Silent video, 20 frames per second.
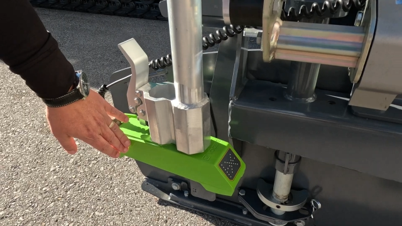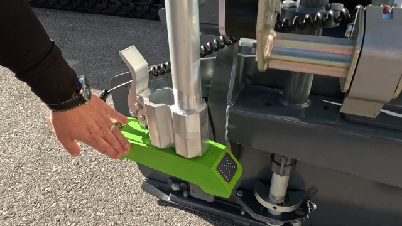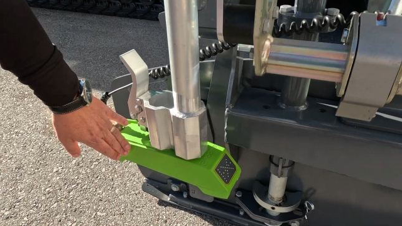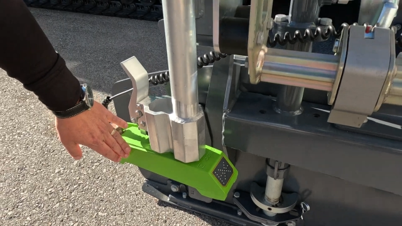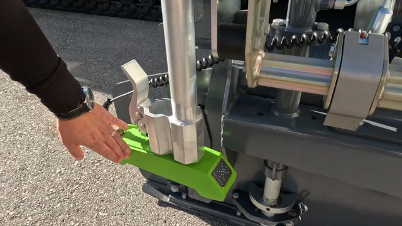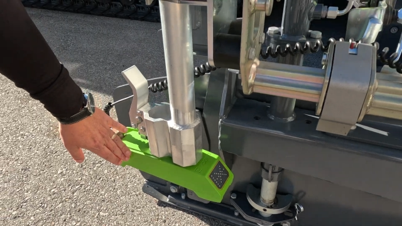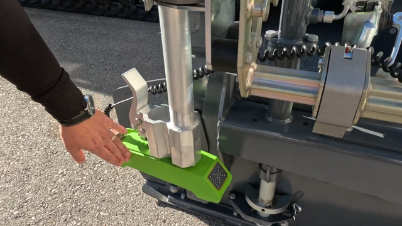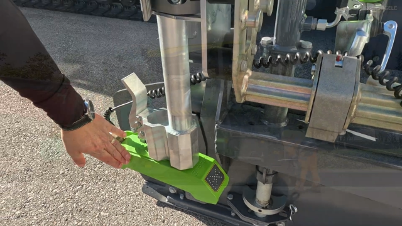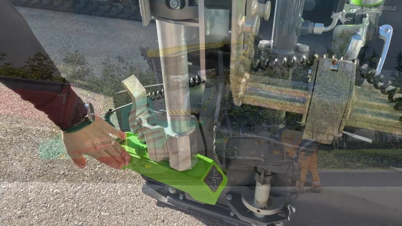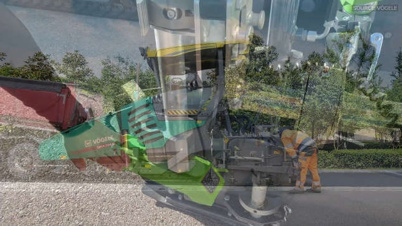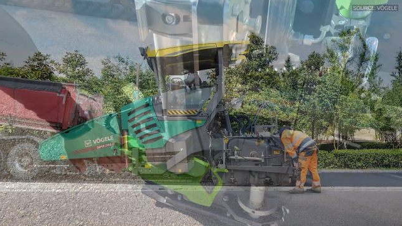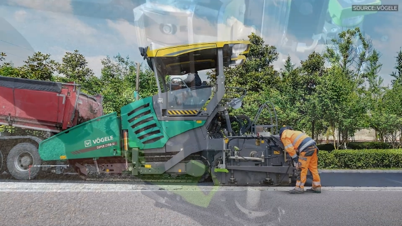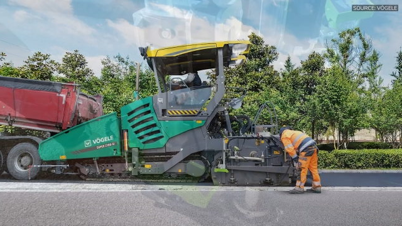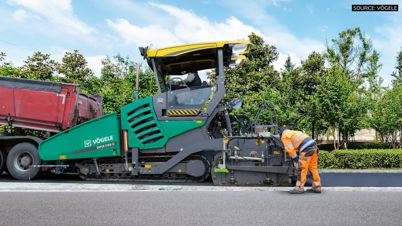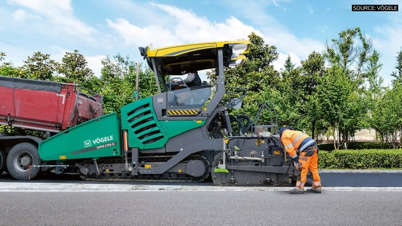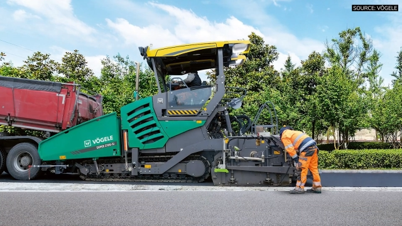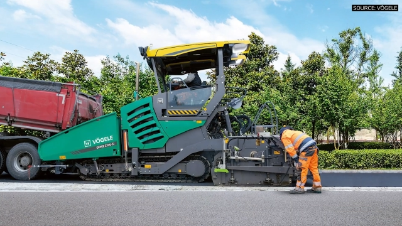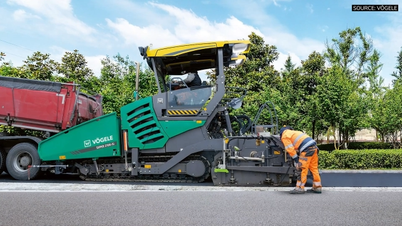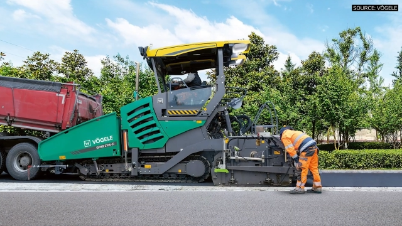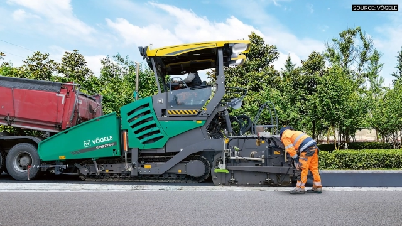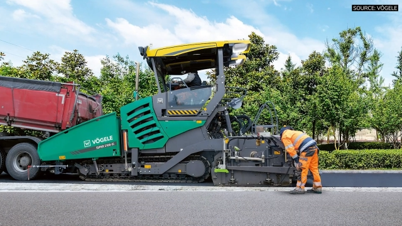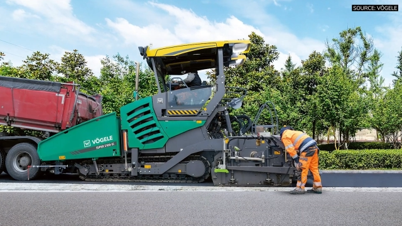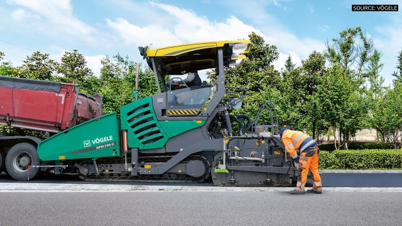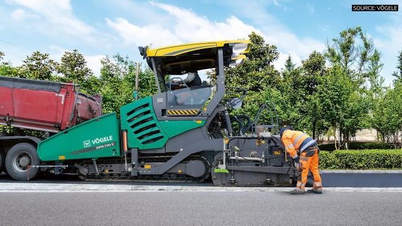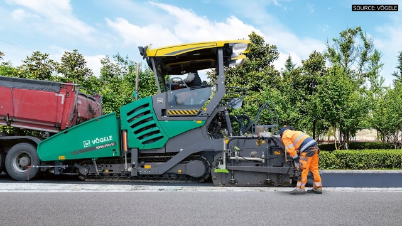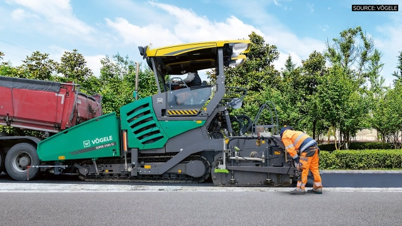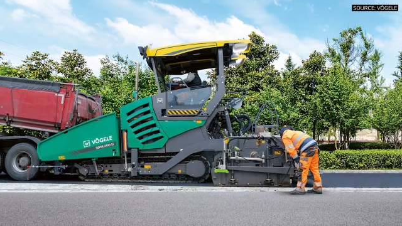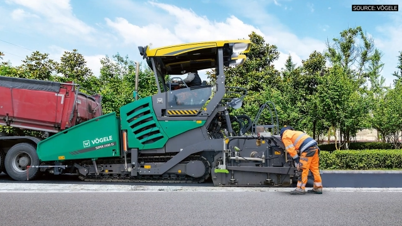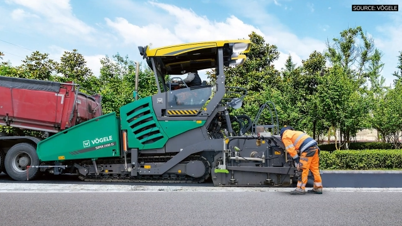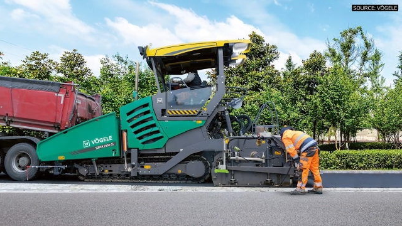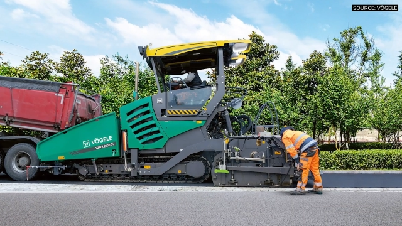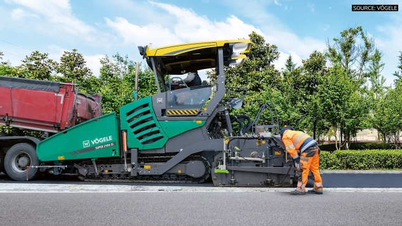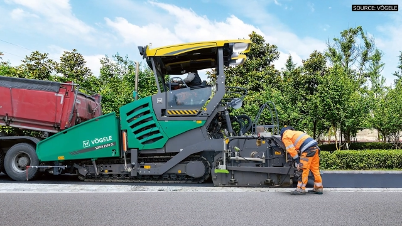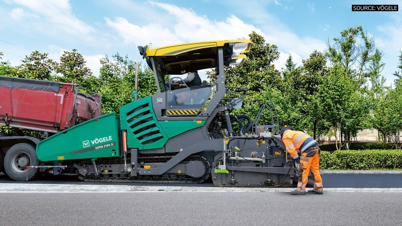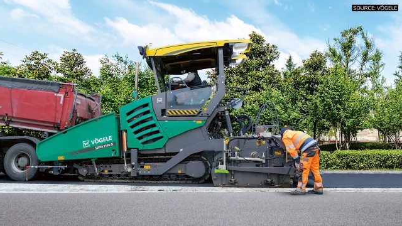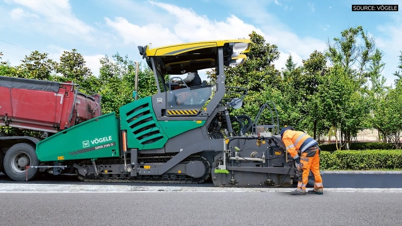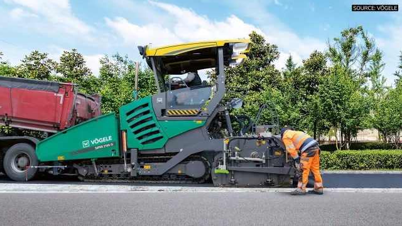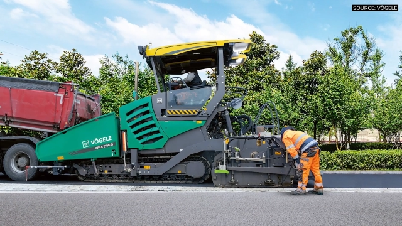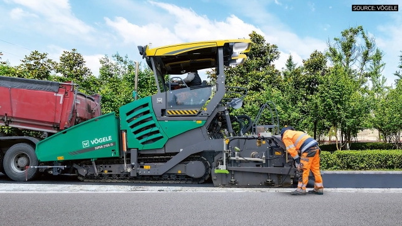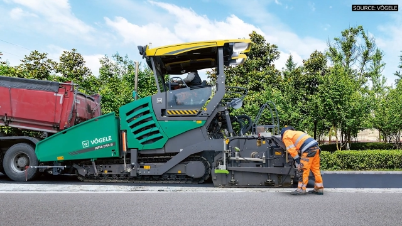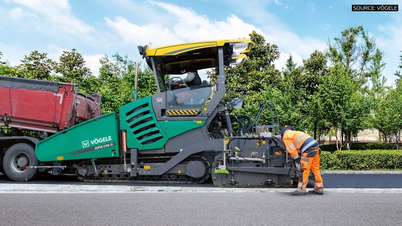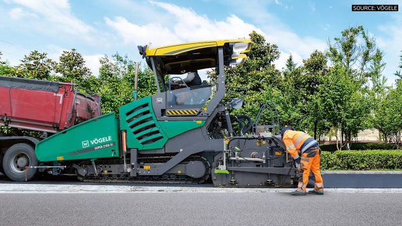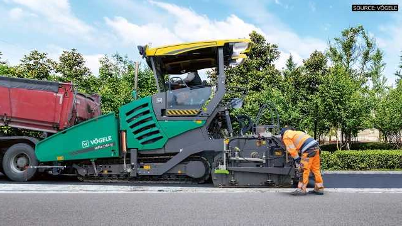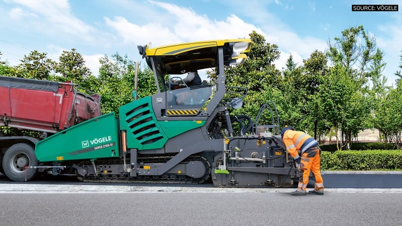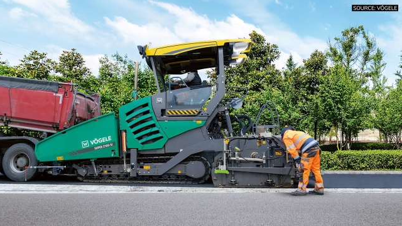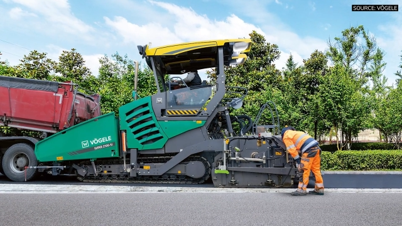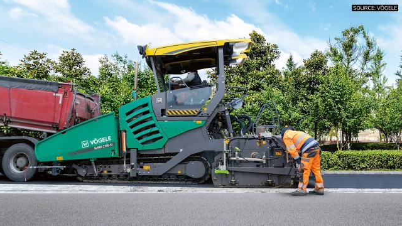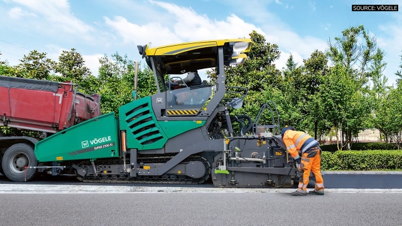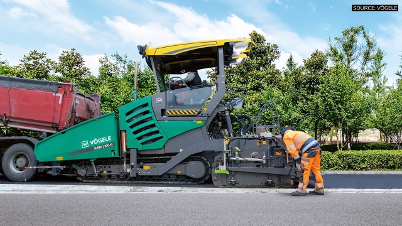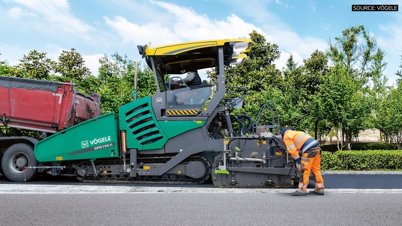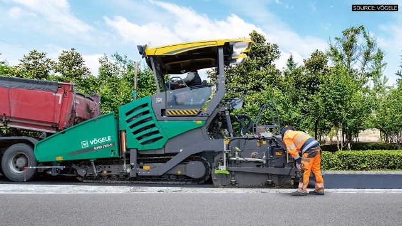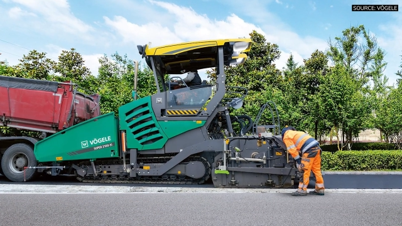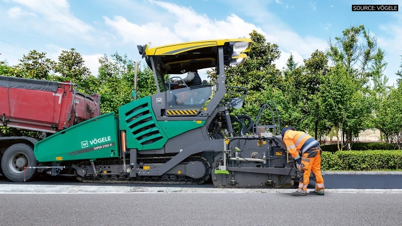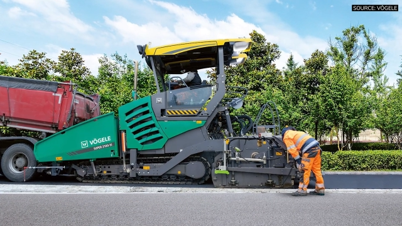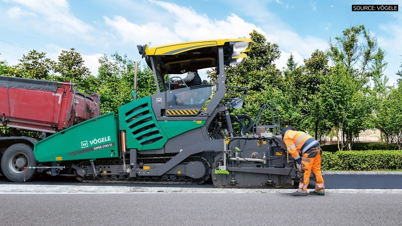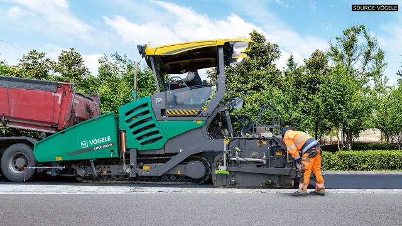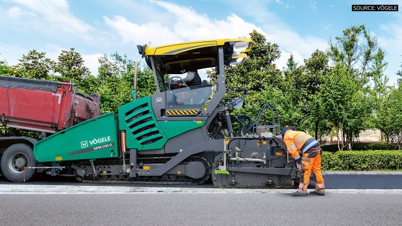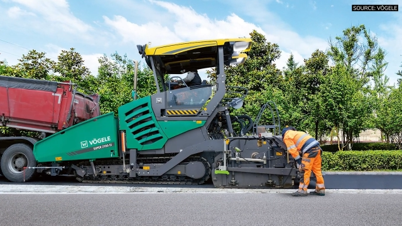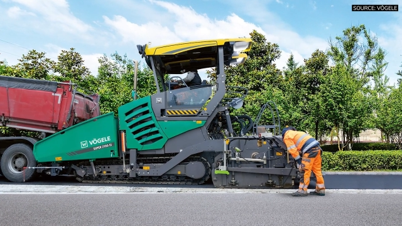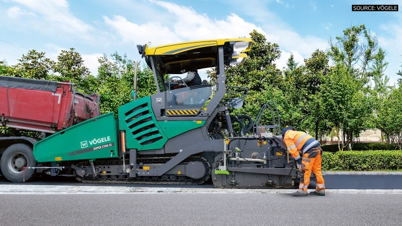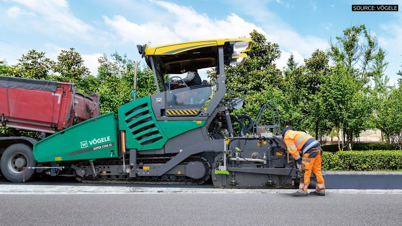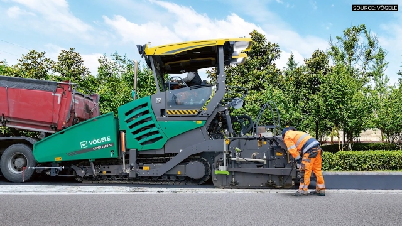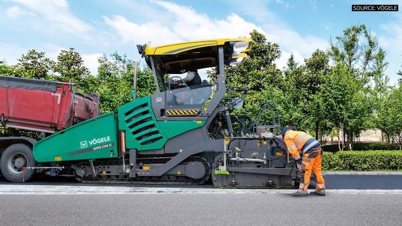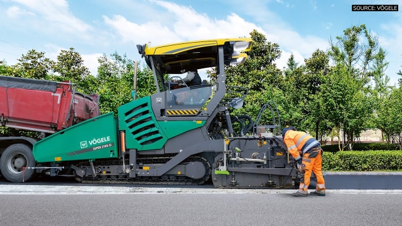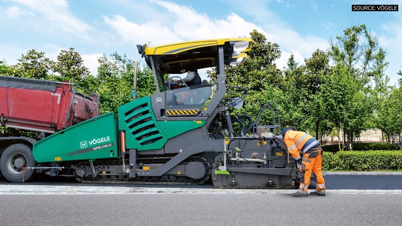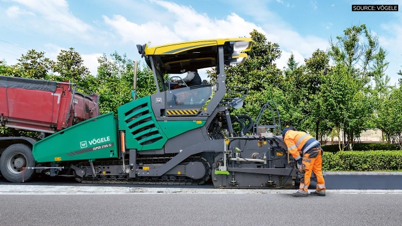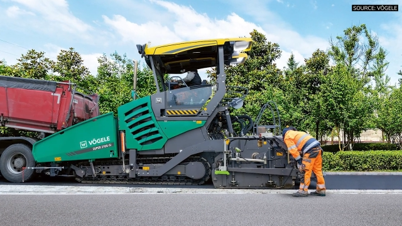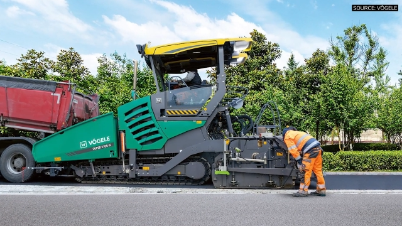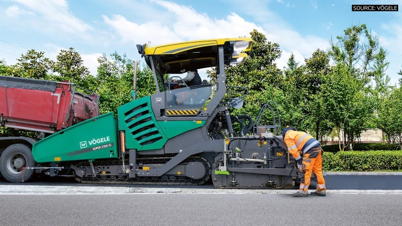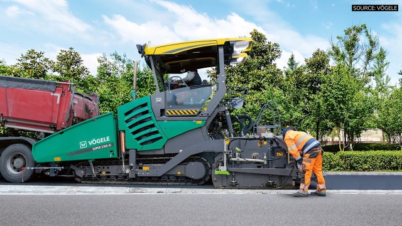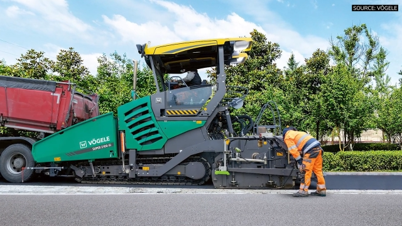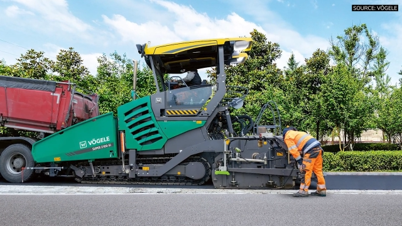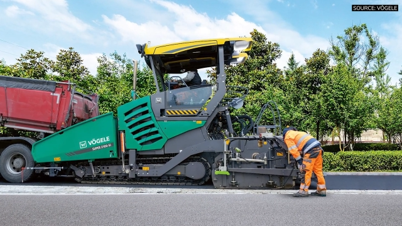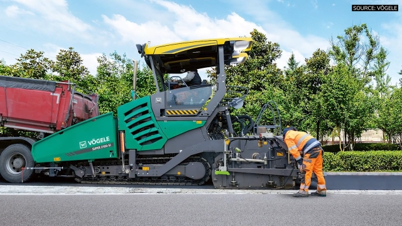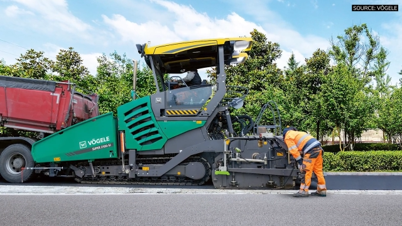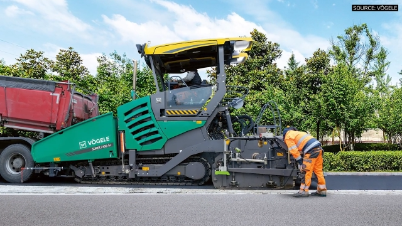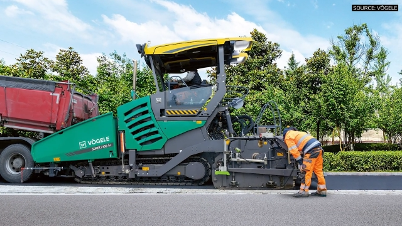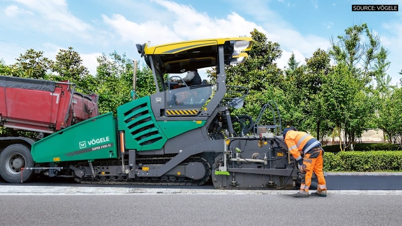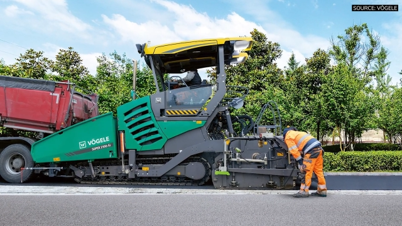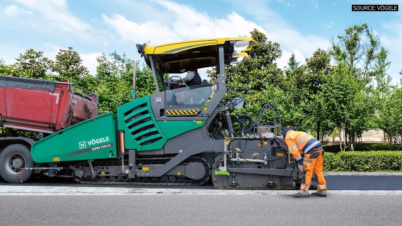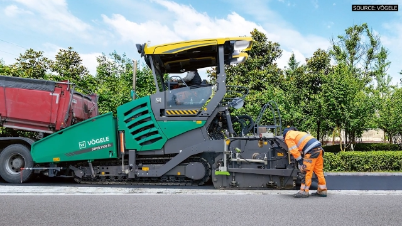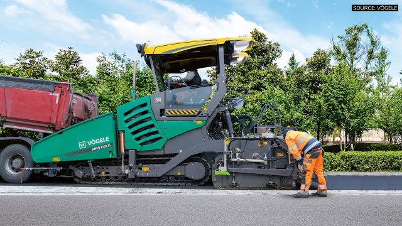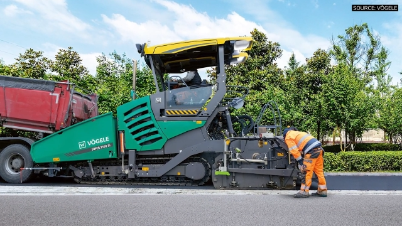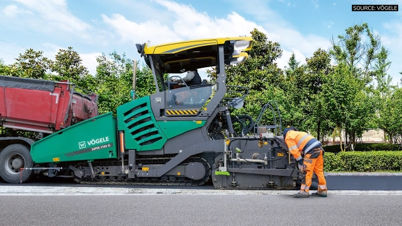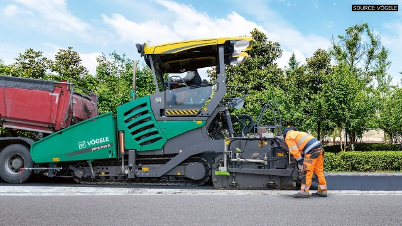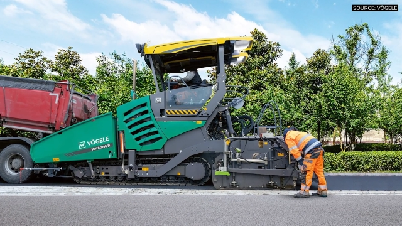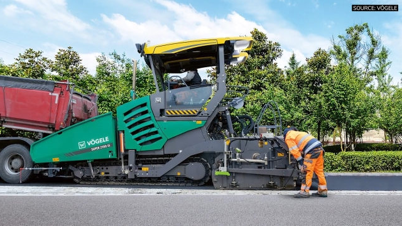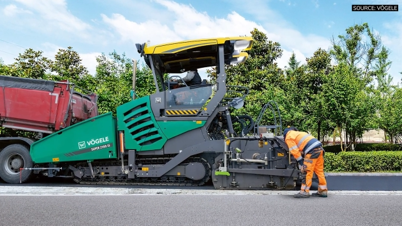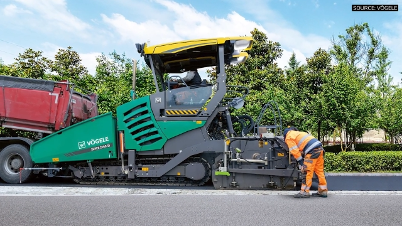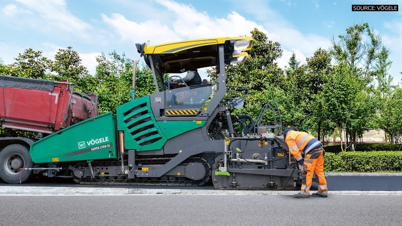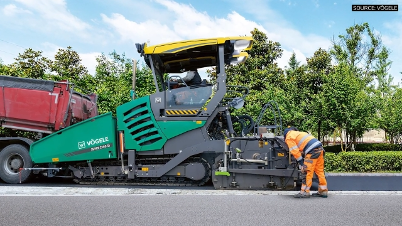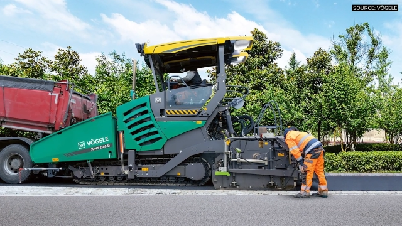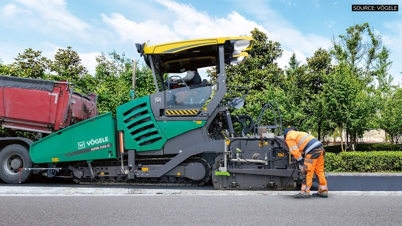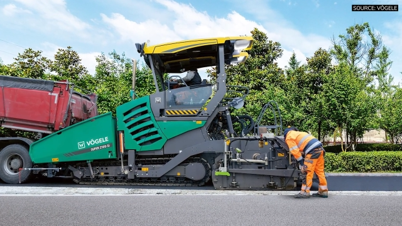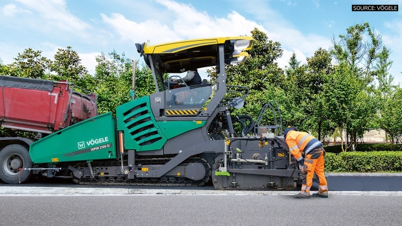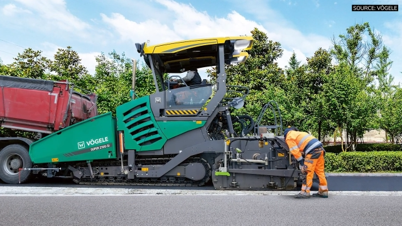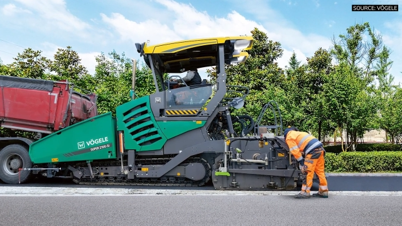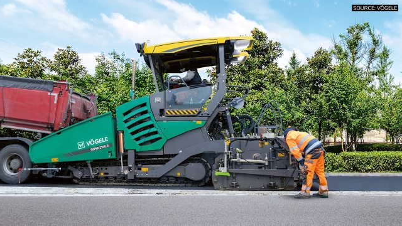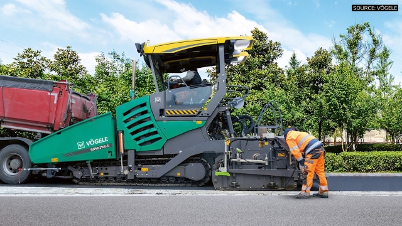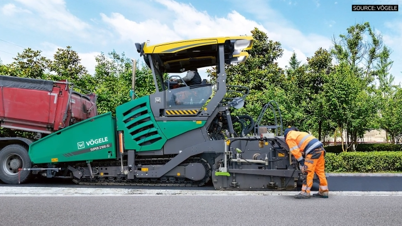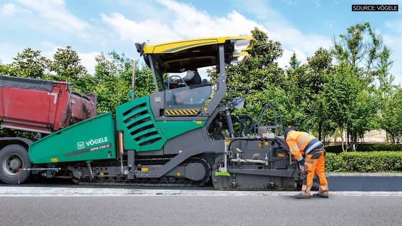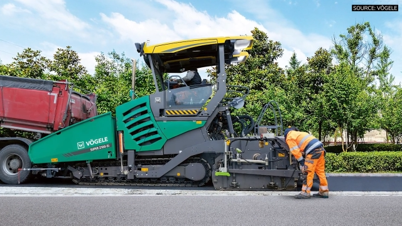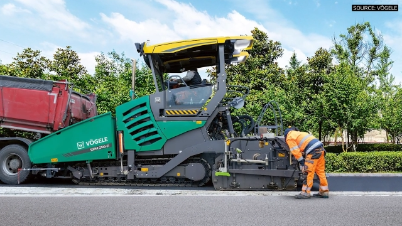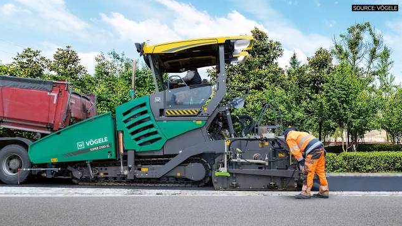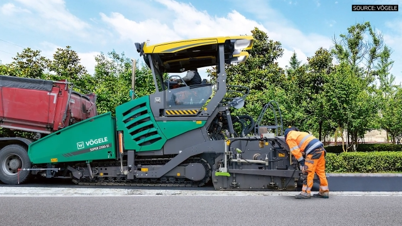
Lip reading: Nobody's mouth can be seen.